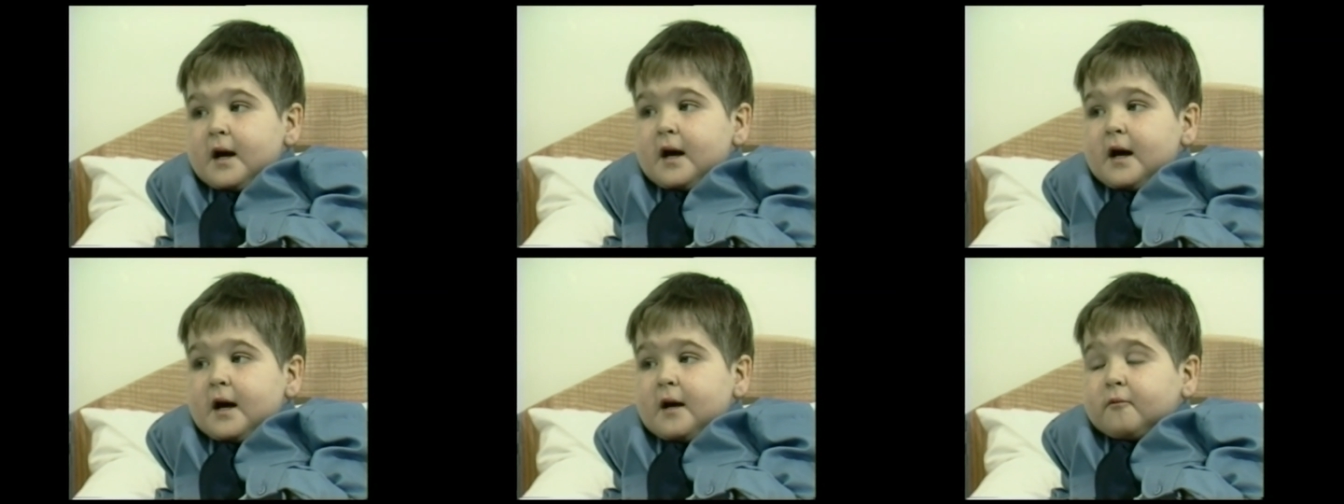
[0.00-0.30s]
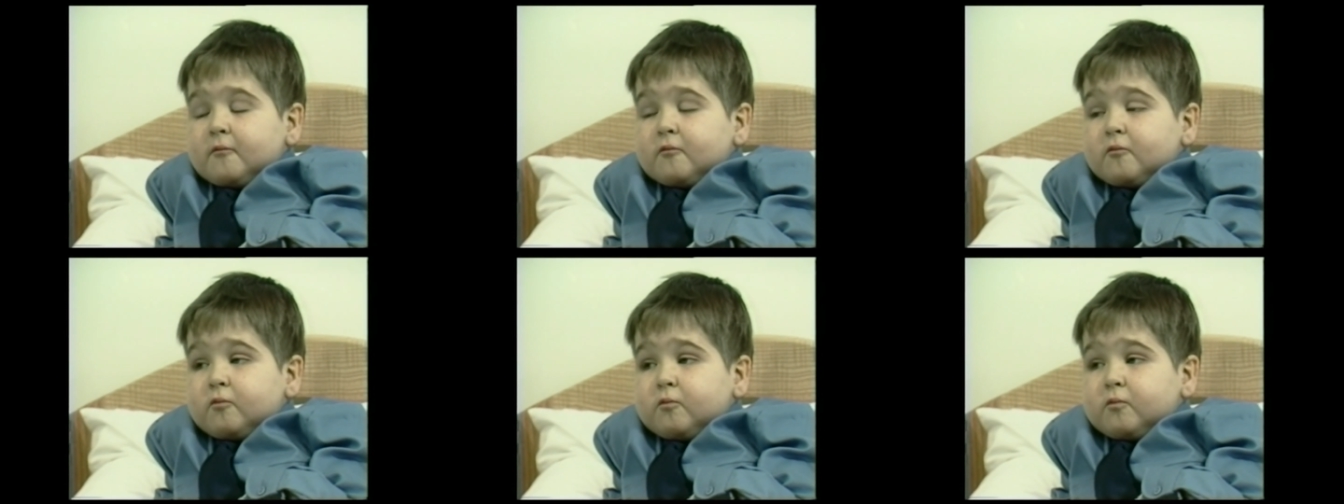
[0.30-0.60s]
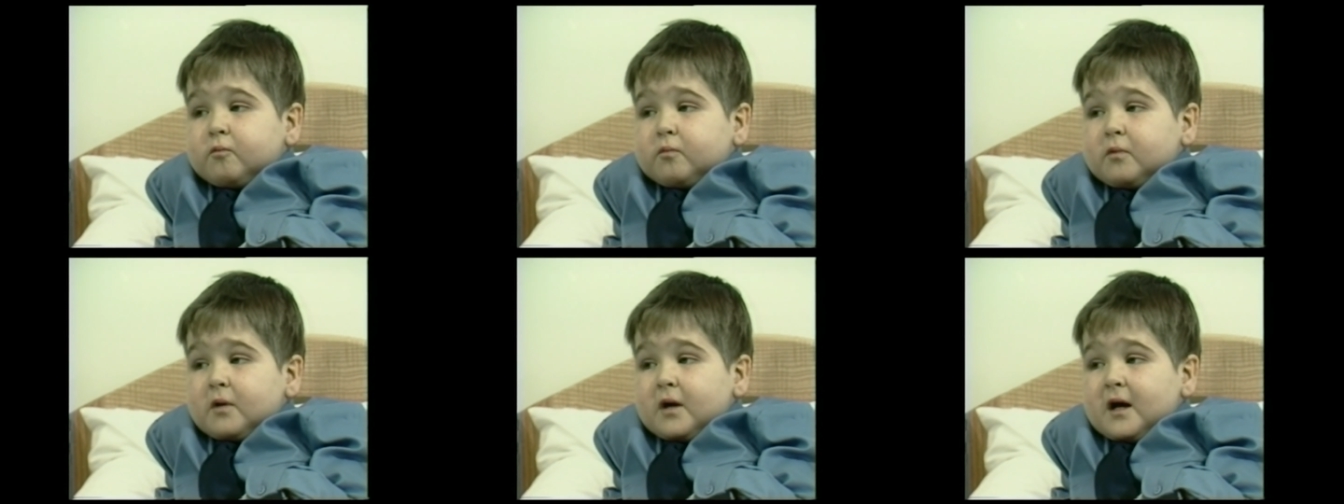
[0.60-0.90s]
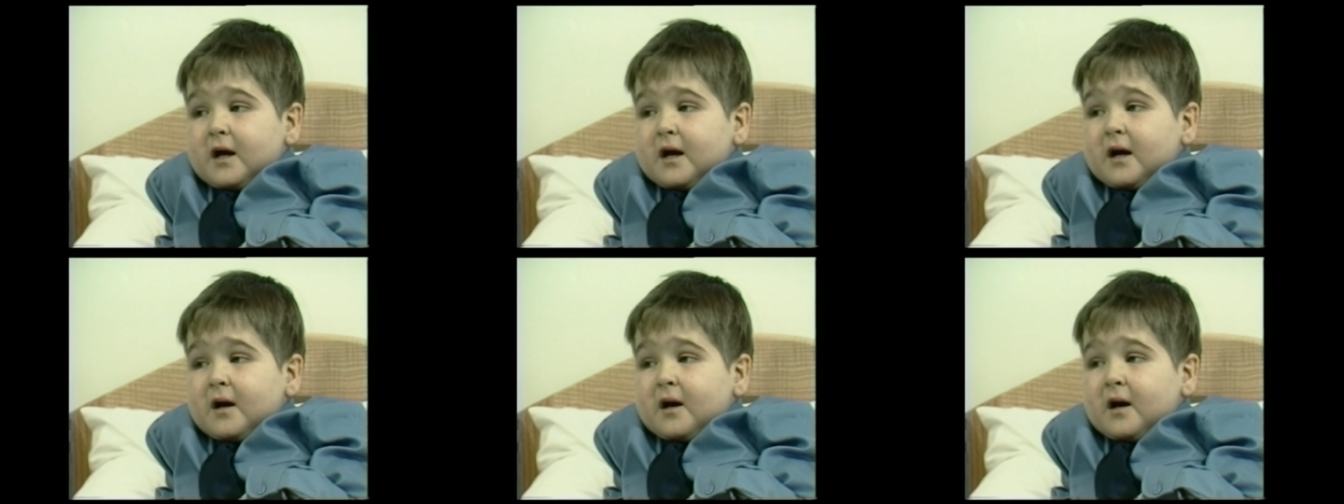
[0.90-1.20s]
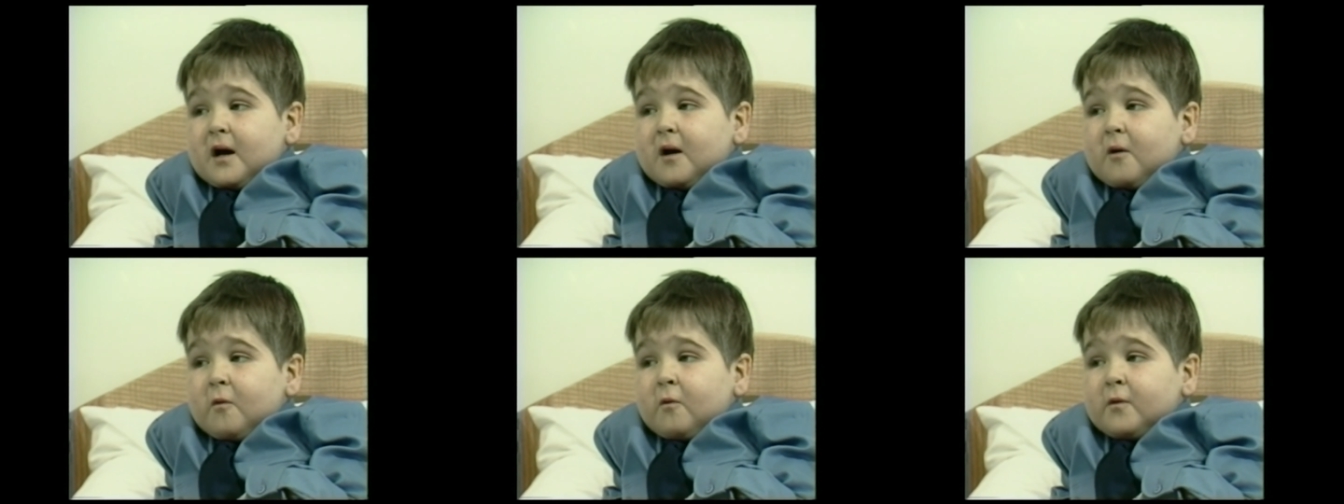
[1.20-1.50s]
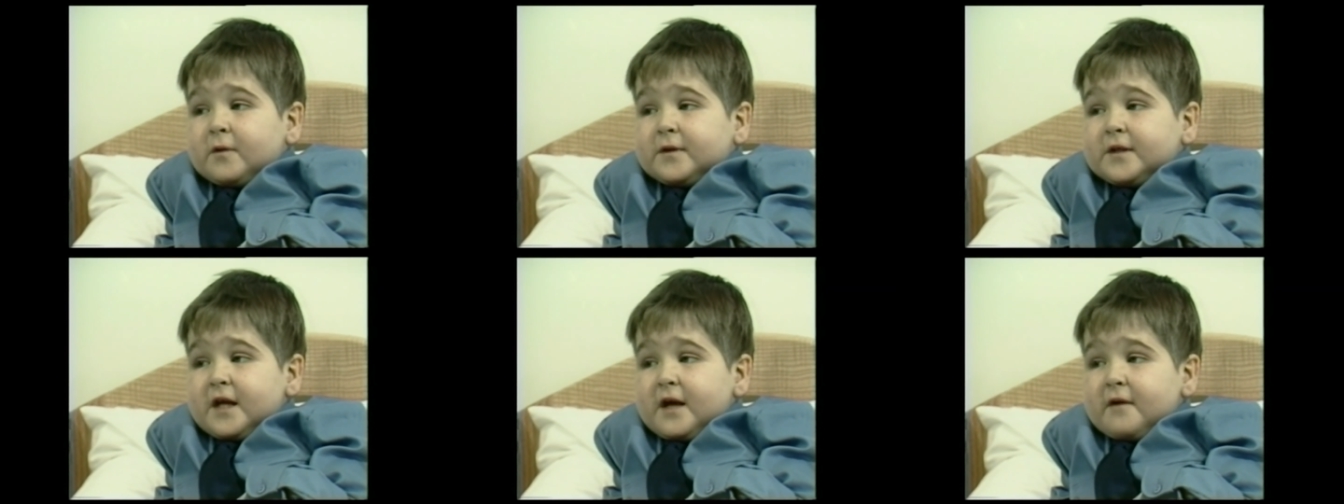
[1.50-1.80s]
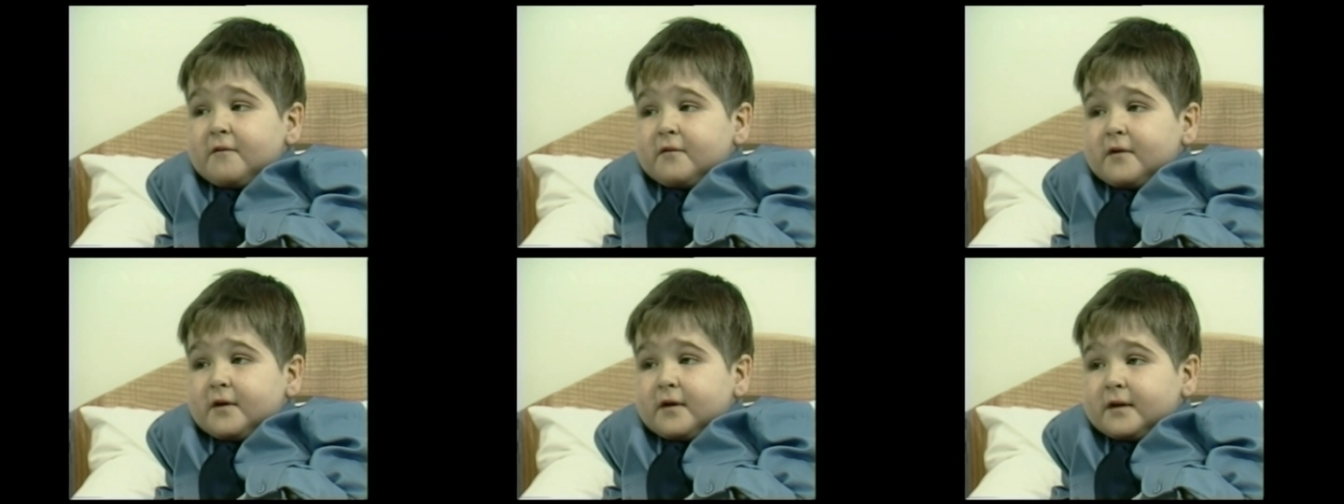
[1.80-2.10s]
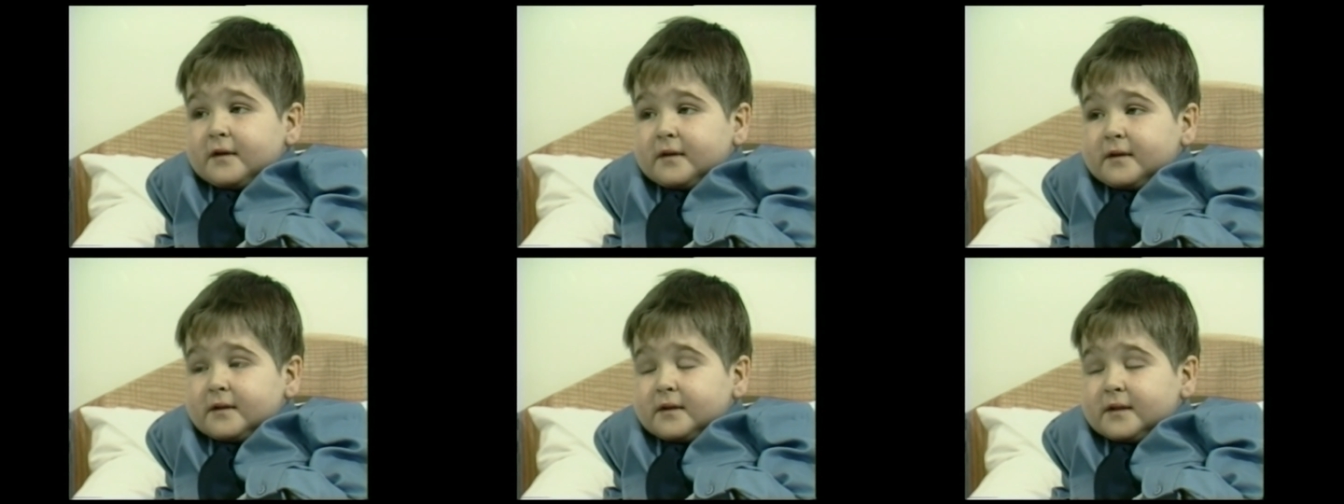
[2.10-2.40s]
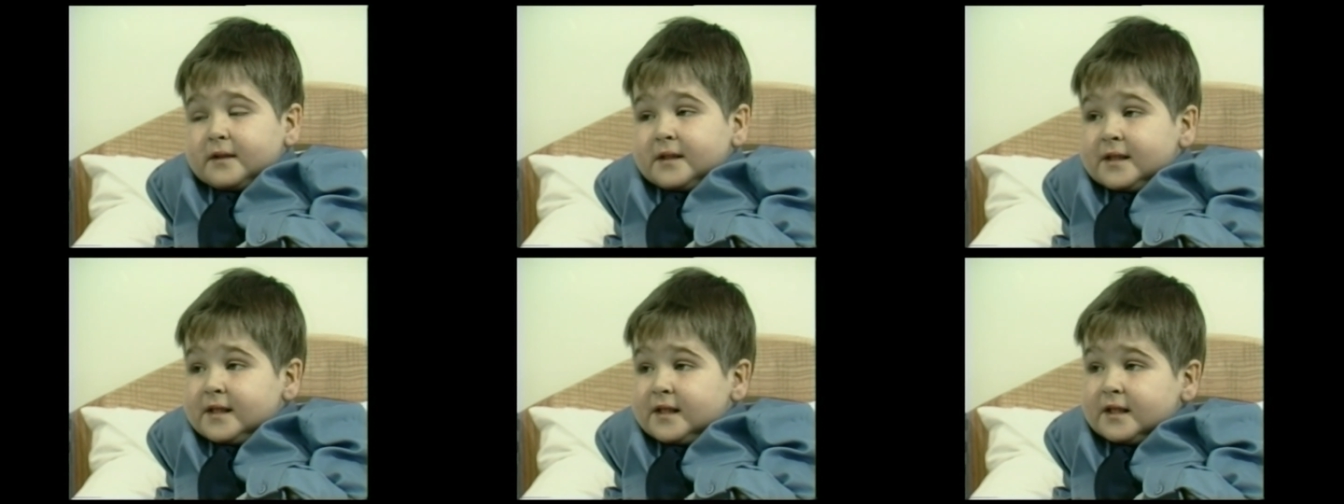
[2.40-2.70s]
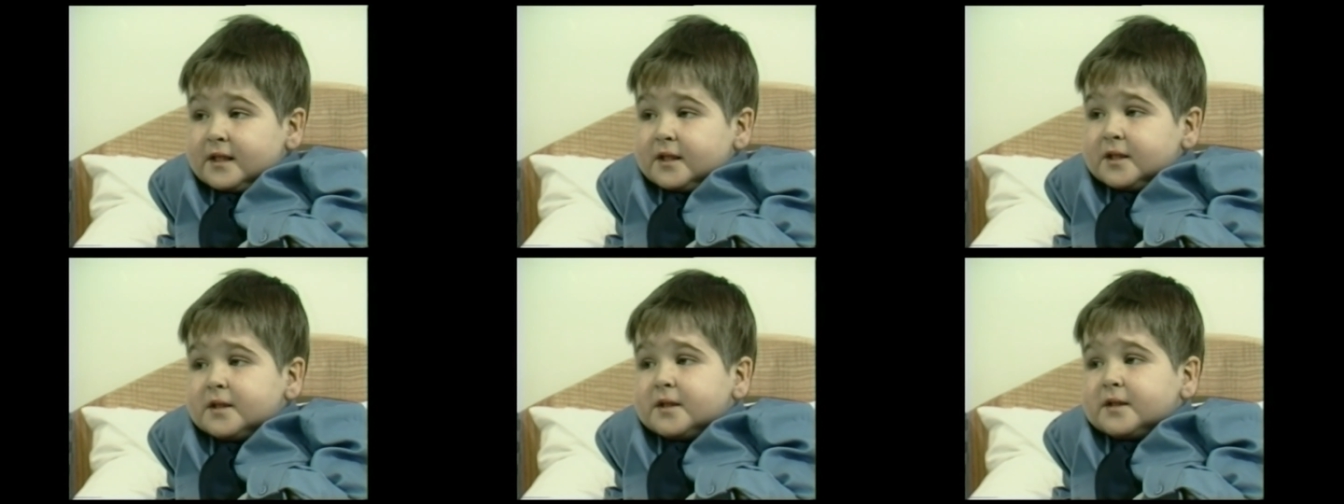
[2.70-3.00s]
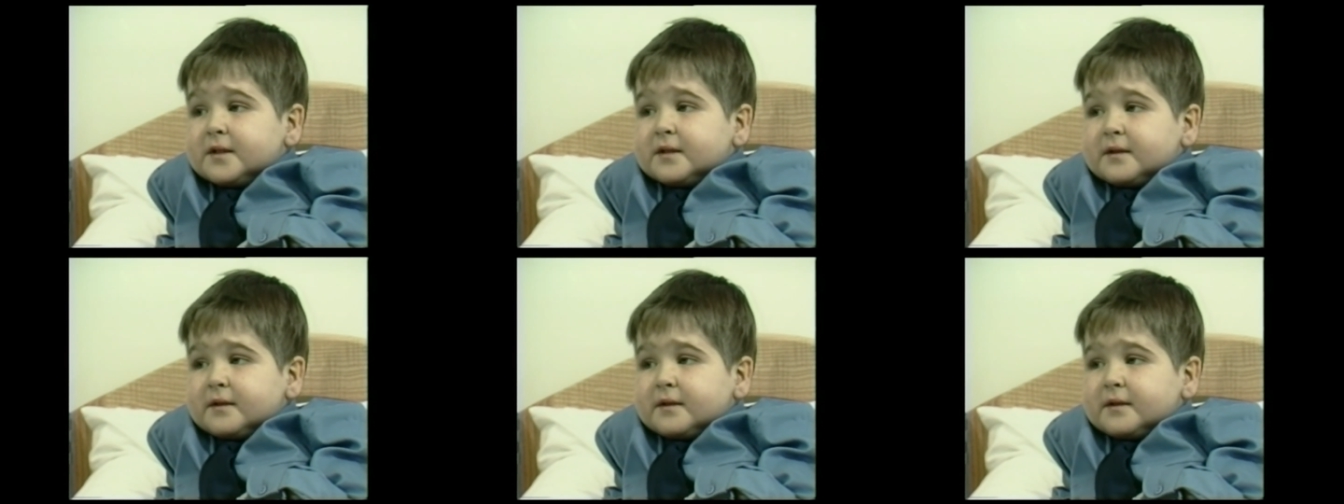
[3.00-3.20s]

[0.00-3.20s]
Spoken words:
and whatever needs